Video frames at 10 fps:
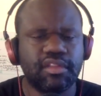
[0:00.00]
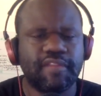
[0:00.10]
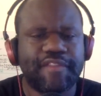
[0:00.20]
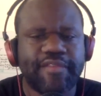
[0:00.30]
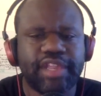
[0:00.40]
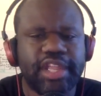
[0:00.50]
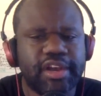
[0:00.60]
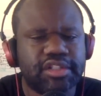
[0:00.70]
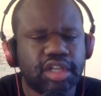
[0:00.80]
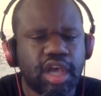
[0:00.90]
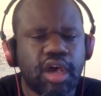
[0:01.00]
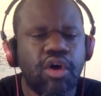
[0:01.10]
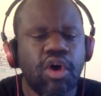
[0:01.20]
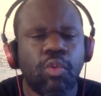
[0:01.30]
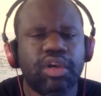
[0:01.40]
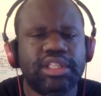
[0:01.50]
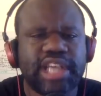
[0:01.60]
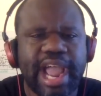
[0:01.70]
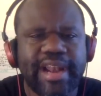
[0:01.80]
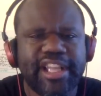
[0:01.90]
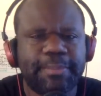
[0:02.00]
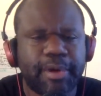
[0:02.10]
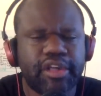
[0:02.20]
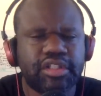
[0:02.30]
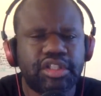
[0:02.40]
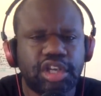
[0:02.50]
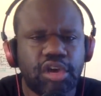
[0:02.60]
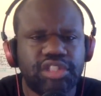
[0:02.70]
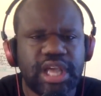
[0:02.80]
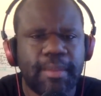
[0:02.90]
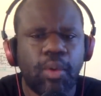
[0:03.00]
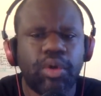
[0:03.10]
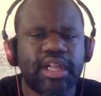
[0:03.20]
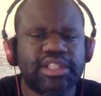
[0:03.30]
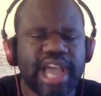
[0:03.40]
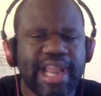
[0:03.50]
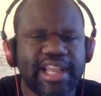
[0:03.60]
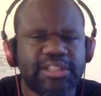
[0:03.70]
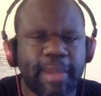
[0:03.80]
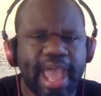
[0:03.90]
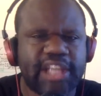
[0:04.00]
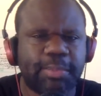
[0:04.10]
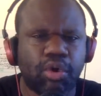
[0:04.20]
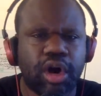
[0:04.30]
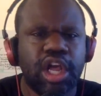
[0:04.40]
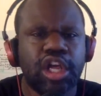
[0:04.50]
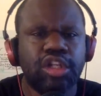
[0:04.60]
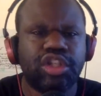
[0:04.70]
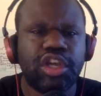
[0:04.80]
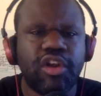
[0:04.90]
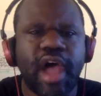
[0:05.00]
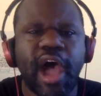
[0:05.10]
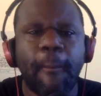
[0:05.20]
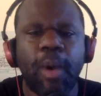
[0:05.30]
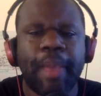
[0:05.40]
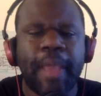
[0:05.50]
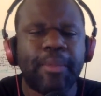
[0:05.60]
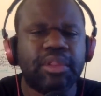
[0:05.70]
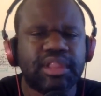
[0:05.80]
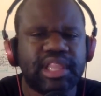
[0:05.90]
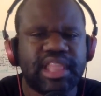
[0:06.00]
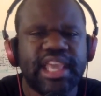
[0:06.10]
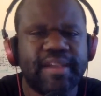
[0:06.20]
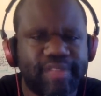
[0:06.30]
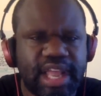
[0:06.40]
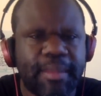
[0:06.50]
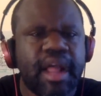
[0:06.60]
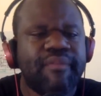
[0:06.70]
50 years ago, when a Chinese person shows up with a Chinese passport, do you know how what people think of them?